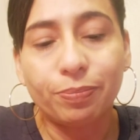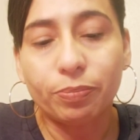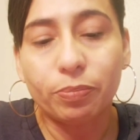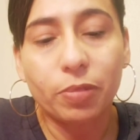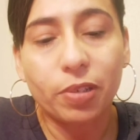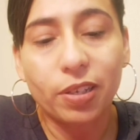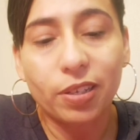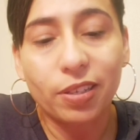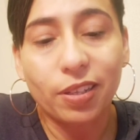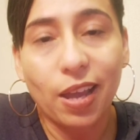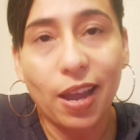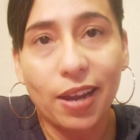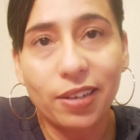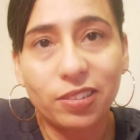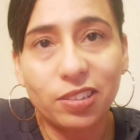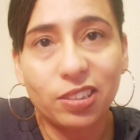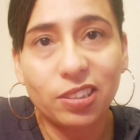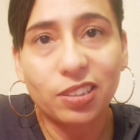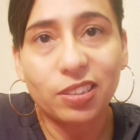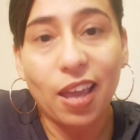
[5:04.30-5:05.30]
But I
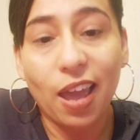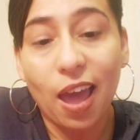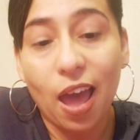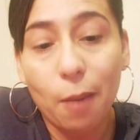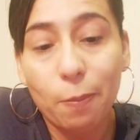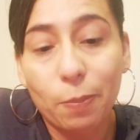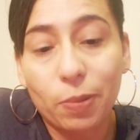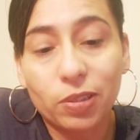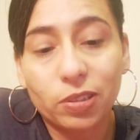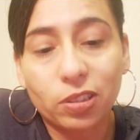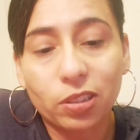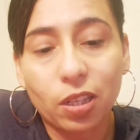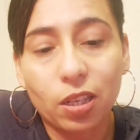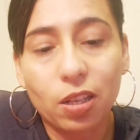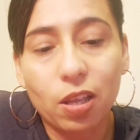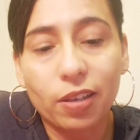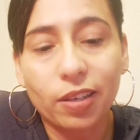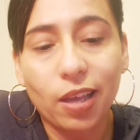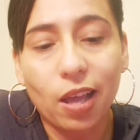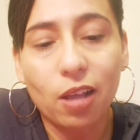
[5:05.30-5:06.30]
just happened to
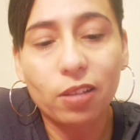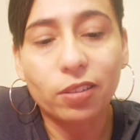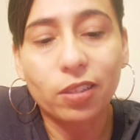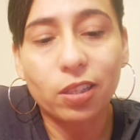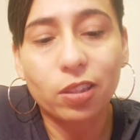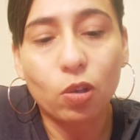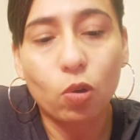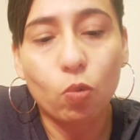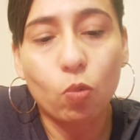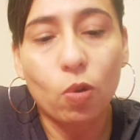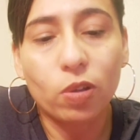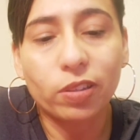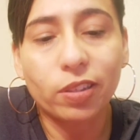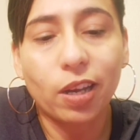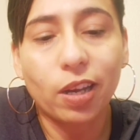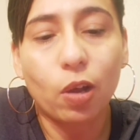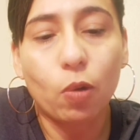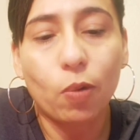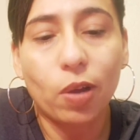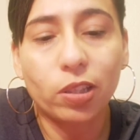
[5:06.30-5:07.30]
luck out that the one
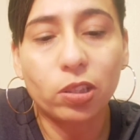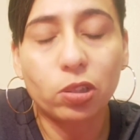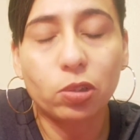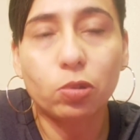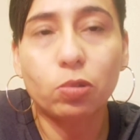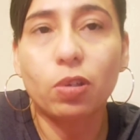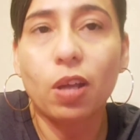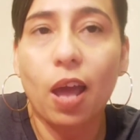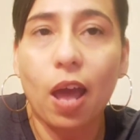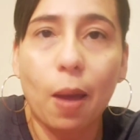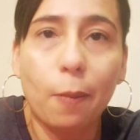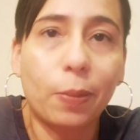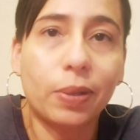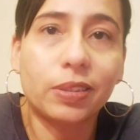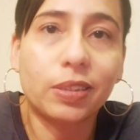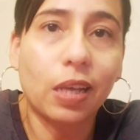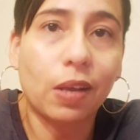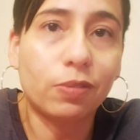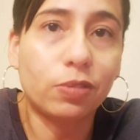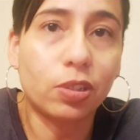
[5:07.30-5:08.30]
that I went to
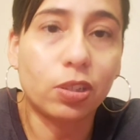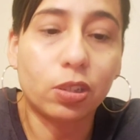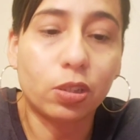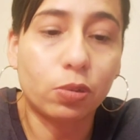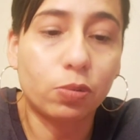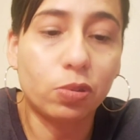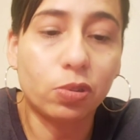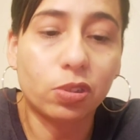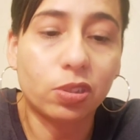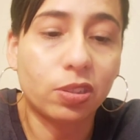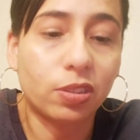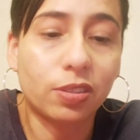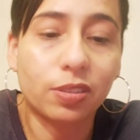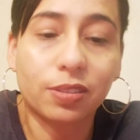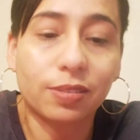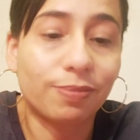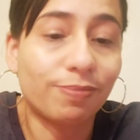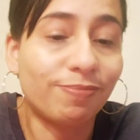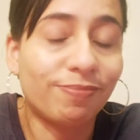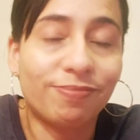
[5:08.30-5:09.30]
happened to have Dunkaroos,
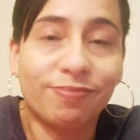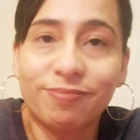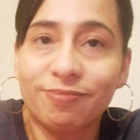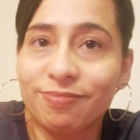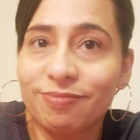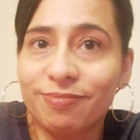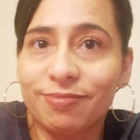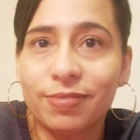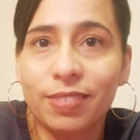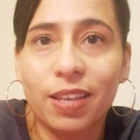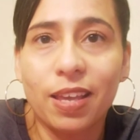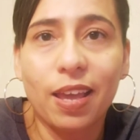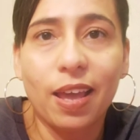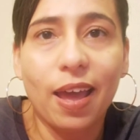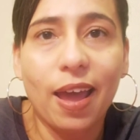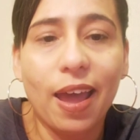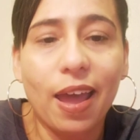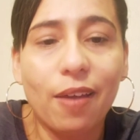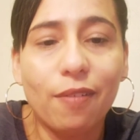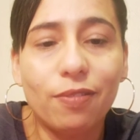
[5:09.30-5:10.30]
because
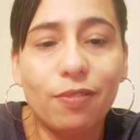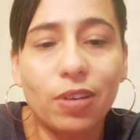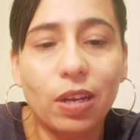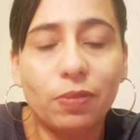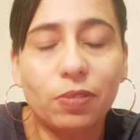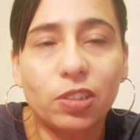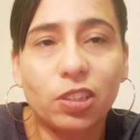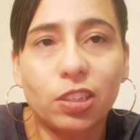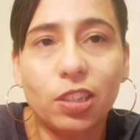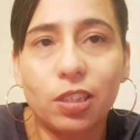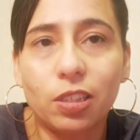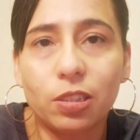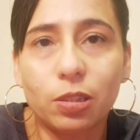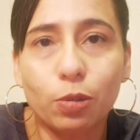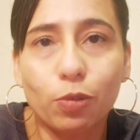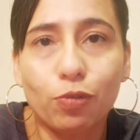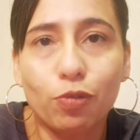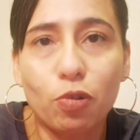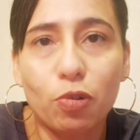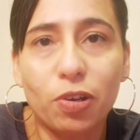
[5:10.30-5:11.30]
I have never seen these
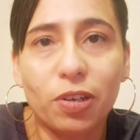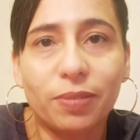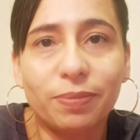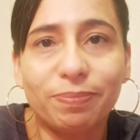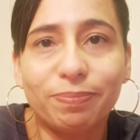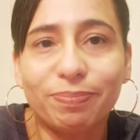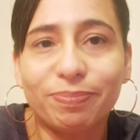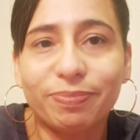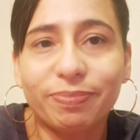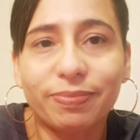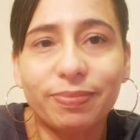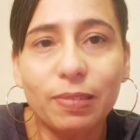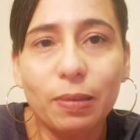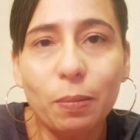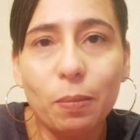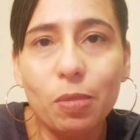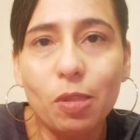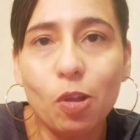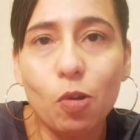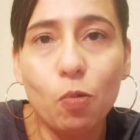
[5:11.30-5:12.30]
before. And
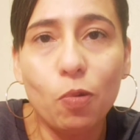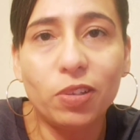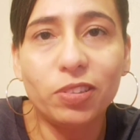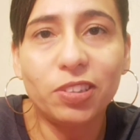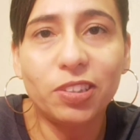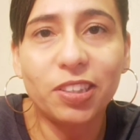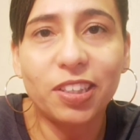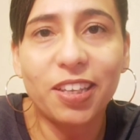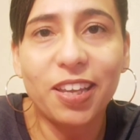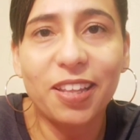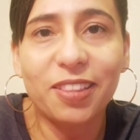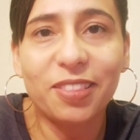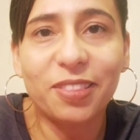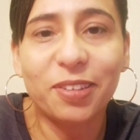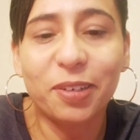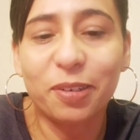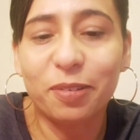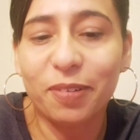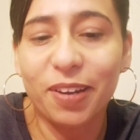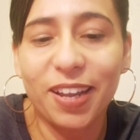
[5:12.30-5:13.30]
once again,
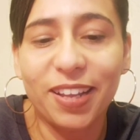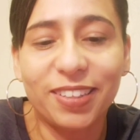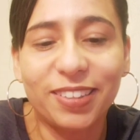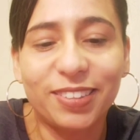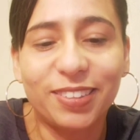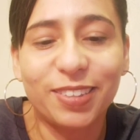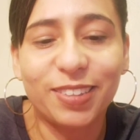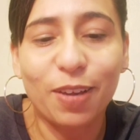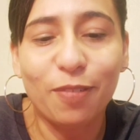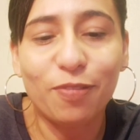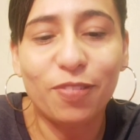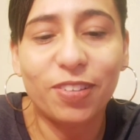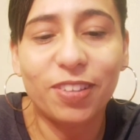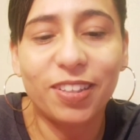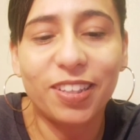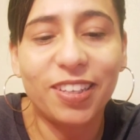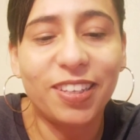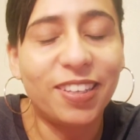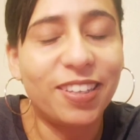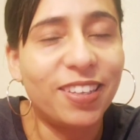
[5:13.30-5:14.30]
they're great.
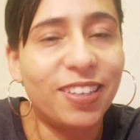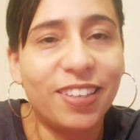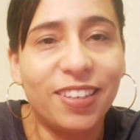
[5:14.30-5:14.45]
Definitely,